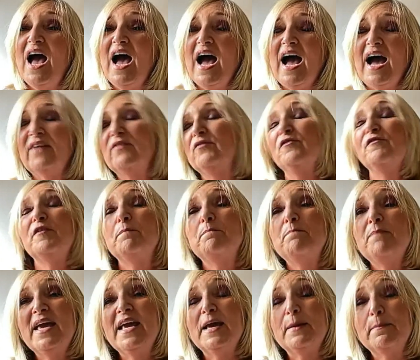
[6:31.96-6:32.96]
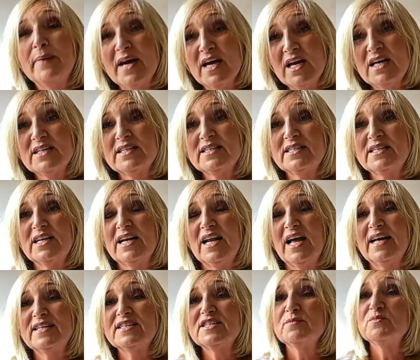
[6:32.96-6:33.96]
And for me
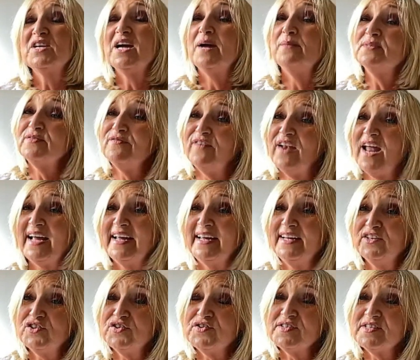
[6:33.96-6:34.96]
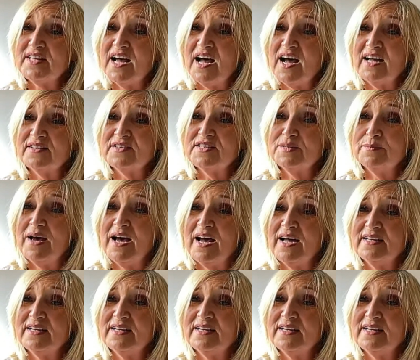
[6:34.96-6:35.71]
personally, sometimes flying does that to my